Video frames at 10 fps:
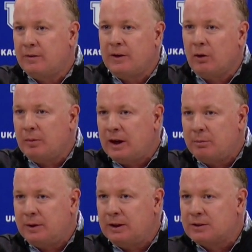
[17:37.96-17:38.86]
NFL
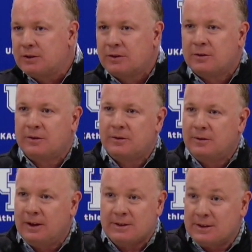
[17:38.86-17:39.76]
bad beats,
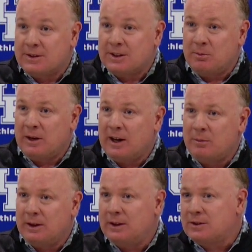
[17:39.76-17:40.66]
SEC
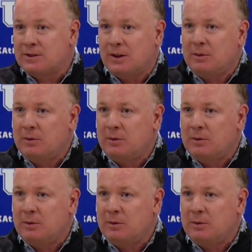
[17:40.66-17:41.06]
bad beats.